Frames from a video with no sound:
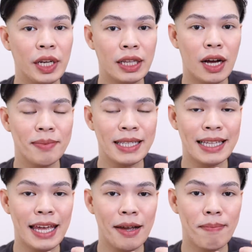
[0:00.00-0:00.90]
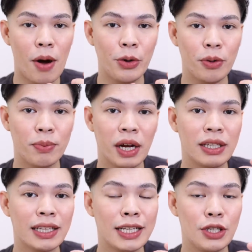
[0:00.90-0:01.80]
When it comes to staying power ng
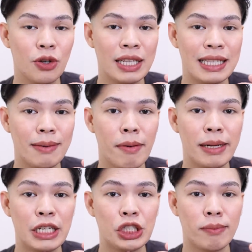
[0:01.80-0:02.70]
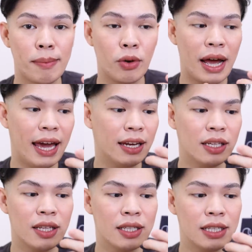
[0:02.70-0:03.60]
product, as you can see, mabilis siyang mabura and
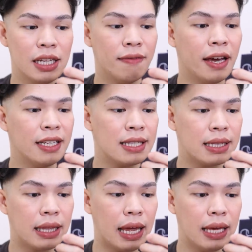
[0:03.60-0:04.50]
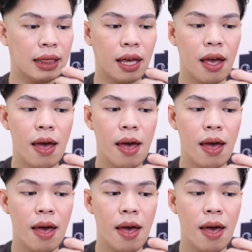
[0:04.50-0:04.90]
it doesn't leave any stain.